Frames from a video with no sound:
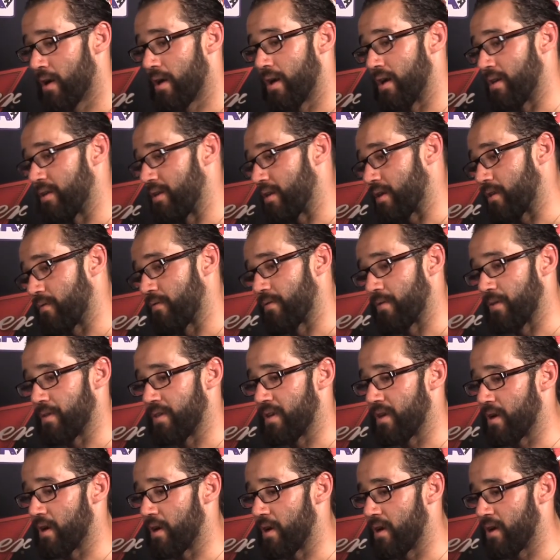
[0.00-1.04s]
and digging for
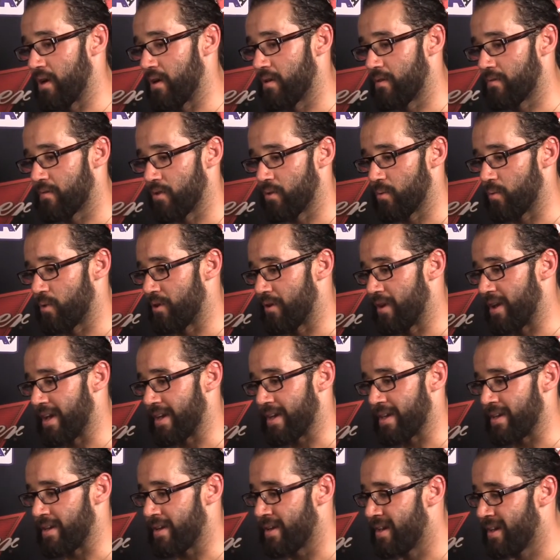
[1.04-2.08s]
the rear
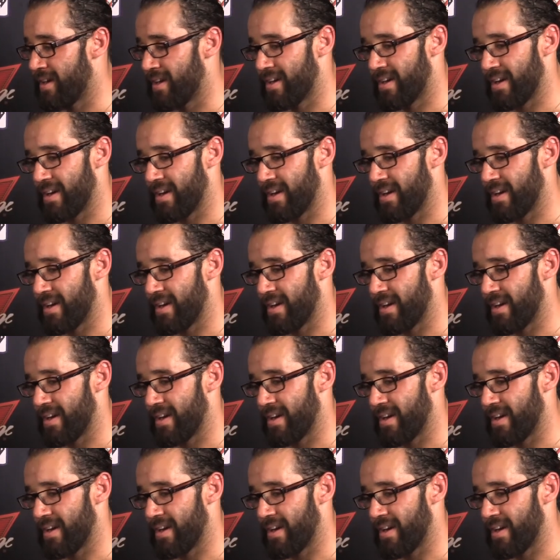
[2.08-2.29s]
naked.